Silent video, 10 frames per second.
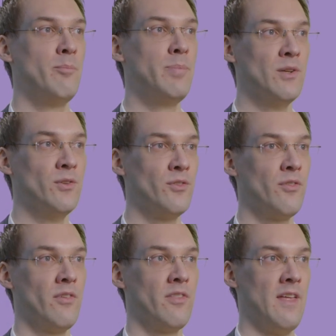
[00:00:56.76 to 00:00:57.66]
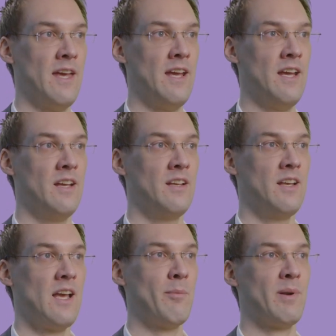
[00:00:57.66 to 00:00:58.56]
build their
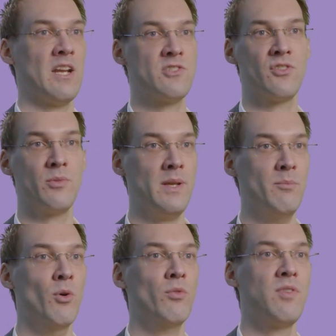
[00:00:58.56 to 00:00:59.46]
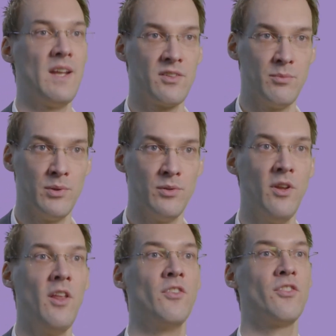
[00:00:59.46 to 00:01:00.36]
applications to be more
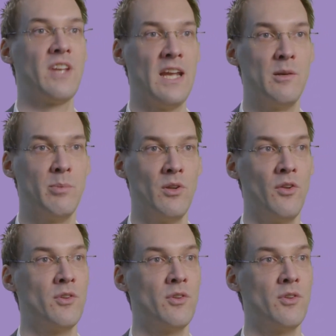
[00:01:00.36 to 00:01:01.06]
flexible and scalable on